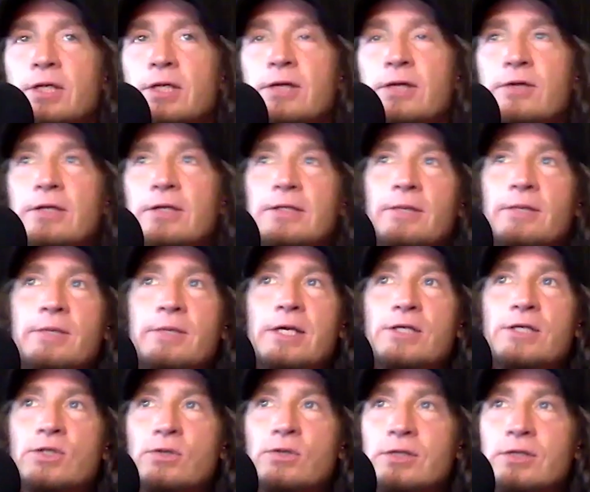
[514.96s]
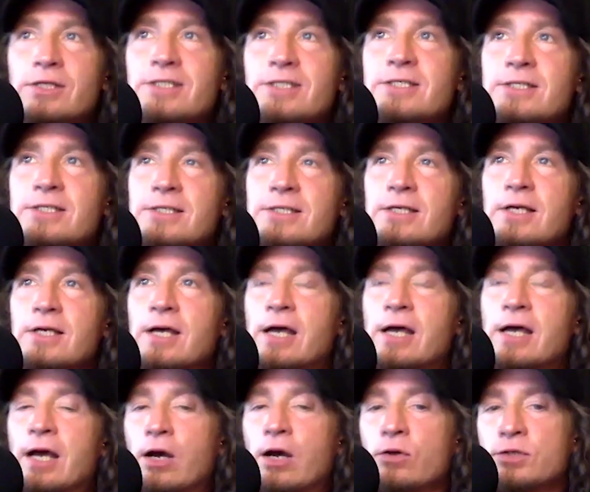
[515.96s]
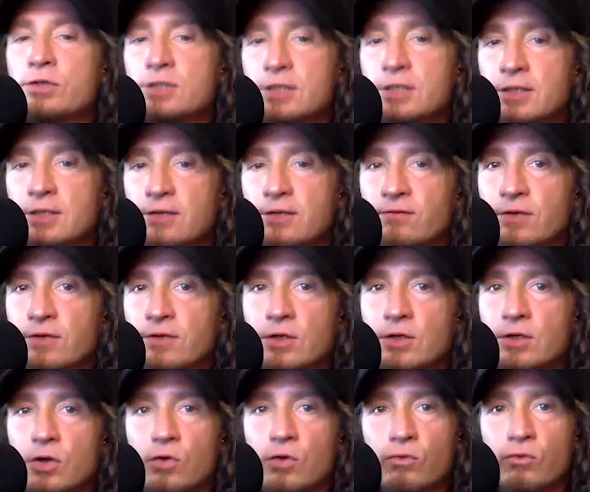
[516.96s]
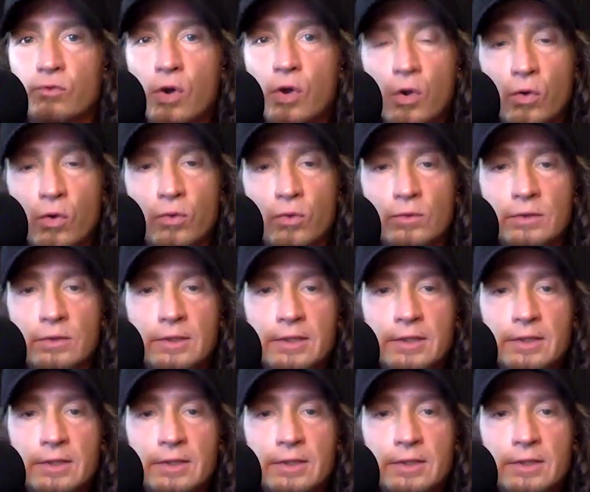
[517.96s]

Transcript: then let me ask you this. How significant a role